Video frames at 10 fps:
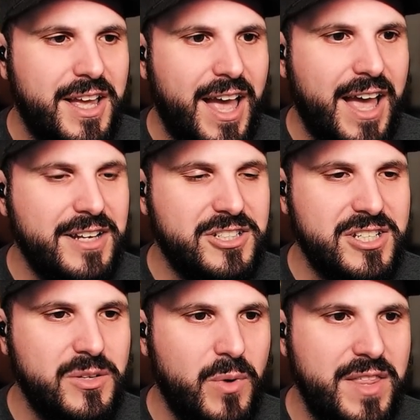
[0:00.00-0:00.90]
And
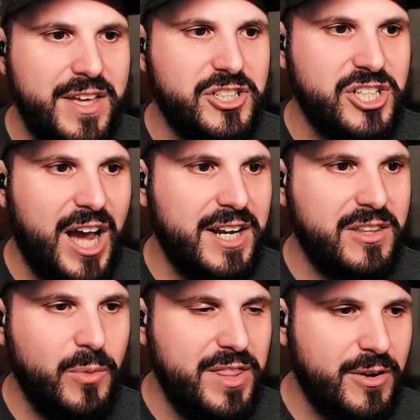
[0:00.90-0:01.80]
just the way they shot
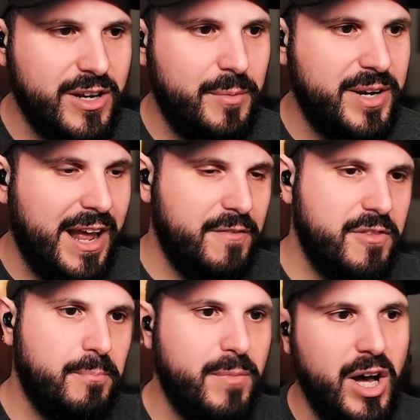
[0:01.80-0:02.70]
it, the way they were coming out of
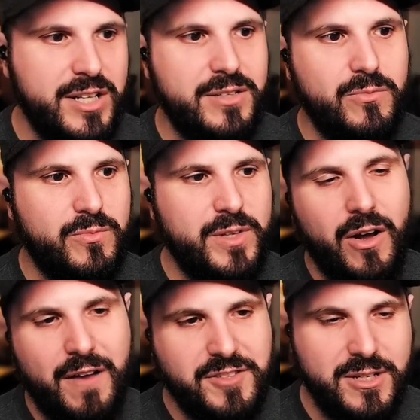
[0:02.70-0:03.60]
the mud, and, you know,
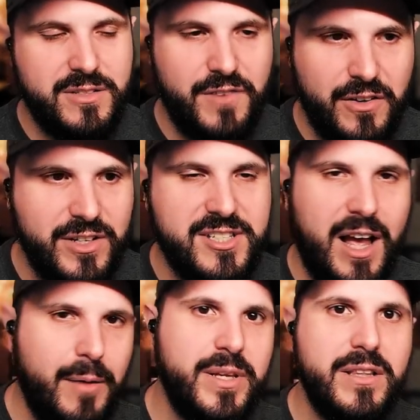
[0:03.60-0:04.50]
obviously it was very
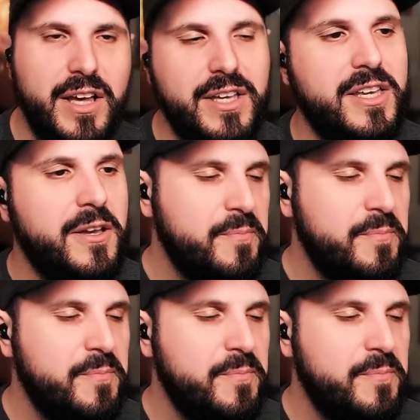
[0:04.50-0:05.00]
zombie-like.